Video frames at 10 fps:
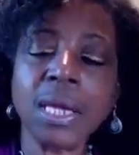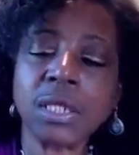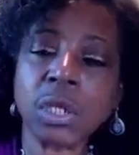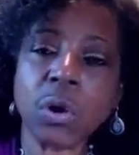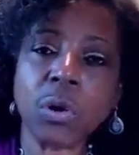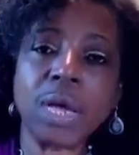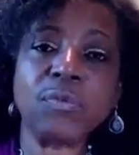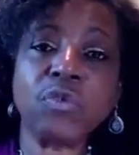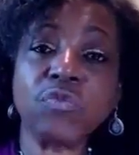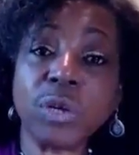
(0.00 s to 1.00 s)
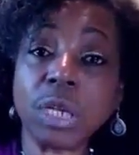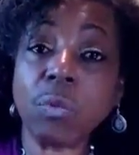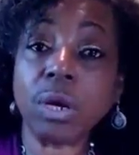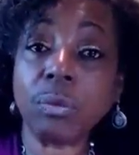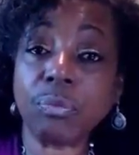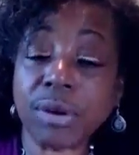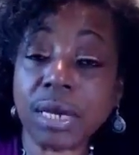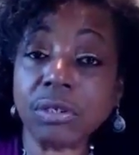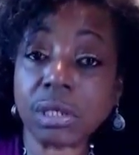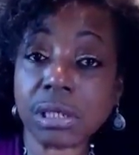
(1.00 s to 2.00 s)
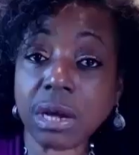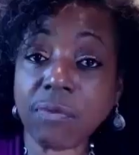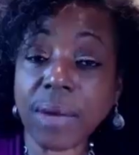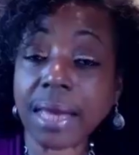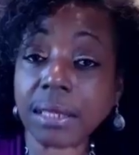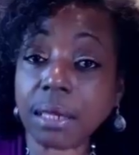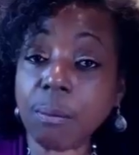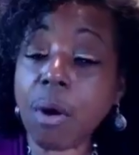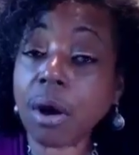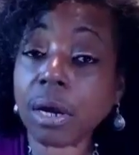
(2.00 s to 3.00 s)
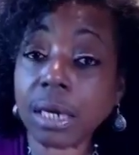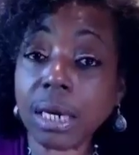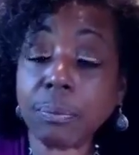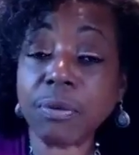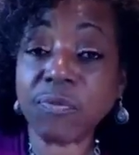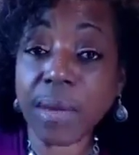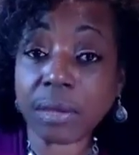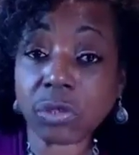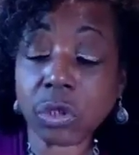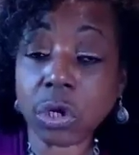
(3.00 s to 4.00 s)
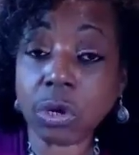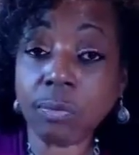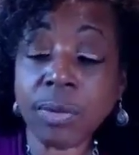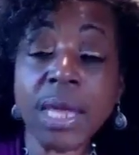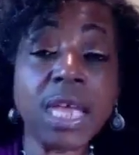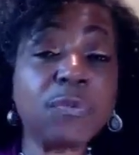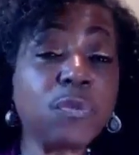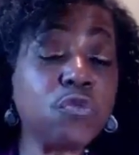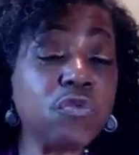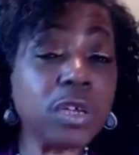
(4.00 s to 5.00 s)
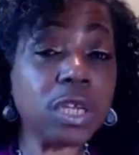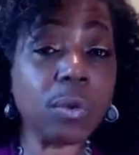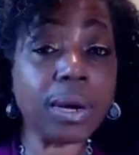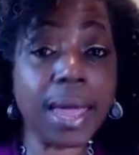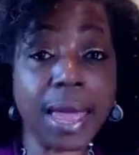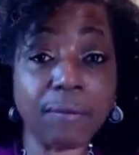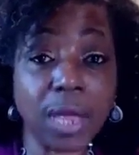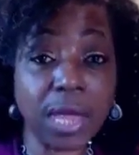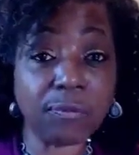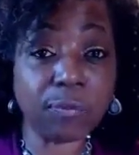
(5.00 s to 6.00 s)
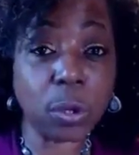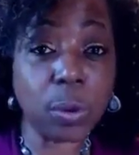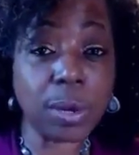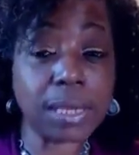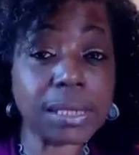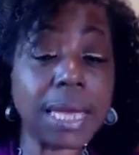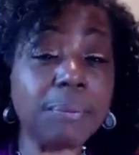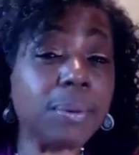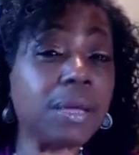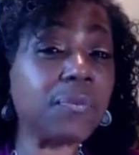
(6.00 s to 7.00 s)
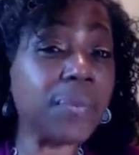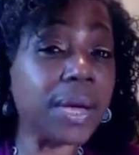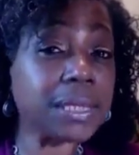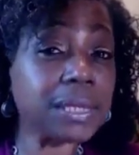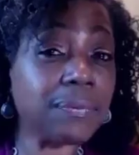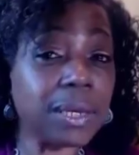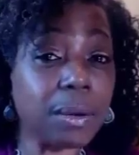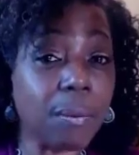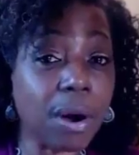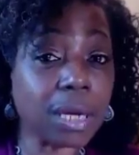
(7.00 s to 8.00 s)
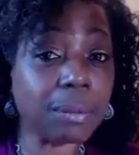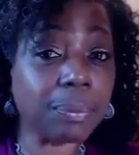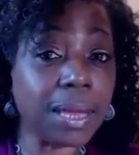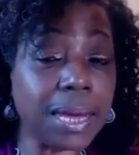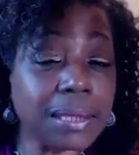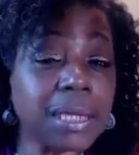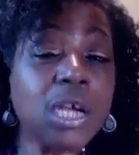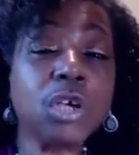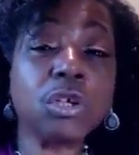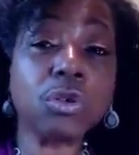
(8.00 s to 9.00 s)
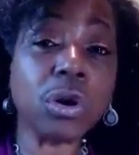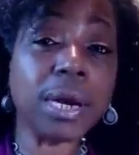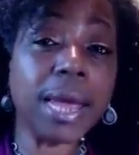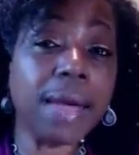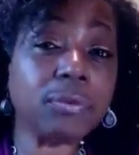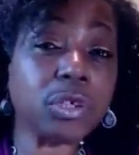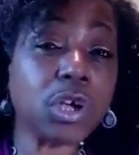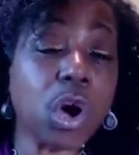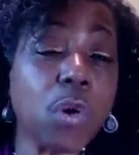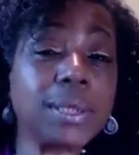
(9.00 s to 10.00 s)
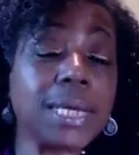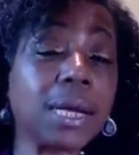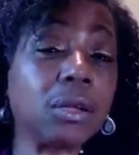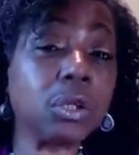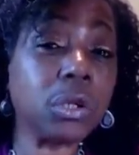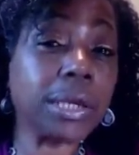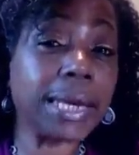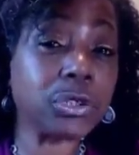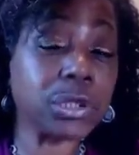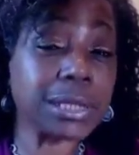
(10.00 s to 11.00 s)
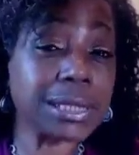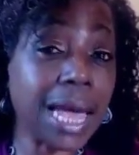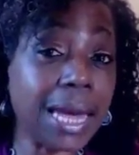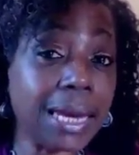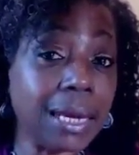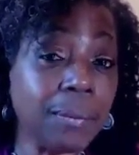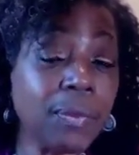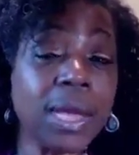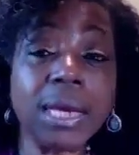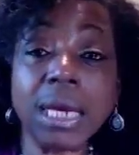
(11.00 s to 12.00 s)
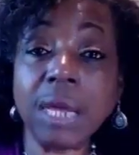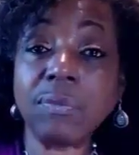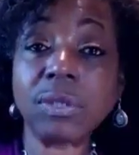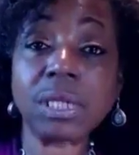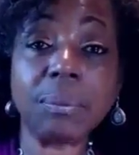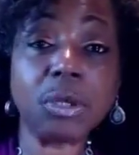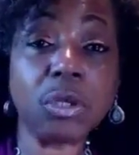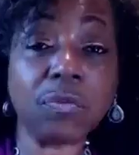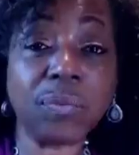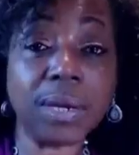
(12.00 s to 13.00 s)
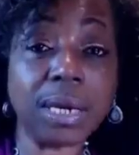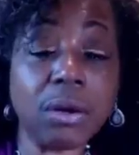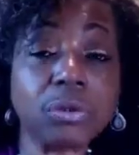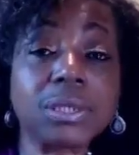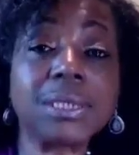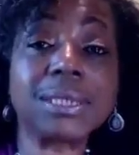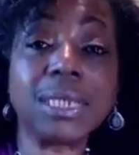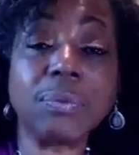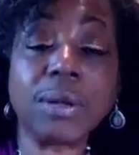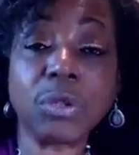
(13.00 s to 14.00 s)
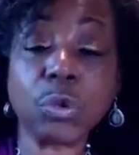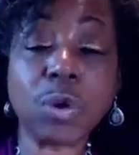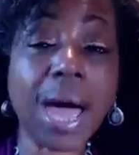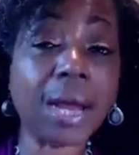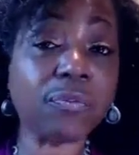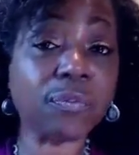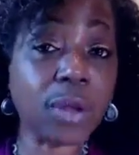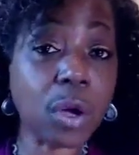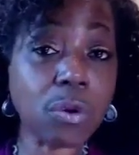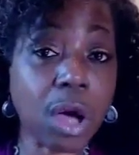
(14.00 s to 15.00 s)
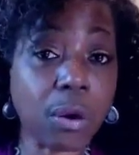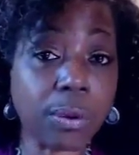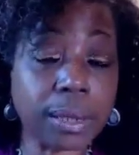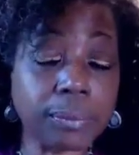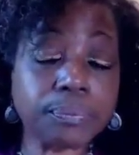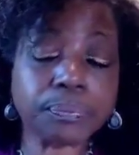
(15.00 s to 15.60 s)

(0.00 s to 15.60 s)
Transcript: So, if you really want to brand yourself as a marketing professional, if you really want to have influence and be effective in the marketplace, you're going to have to go and take a look at your site and even some of your videos to see whether you got a flow going.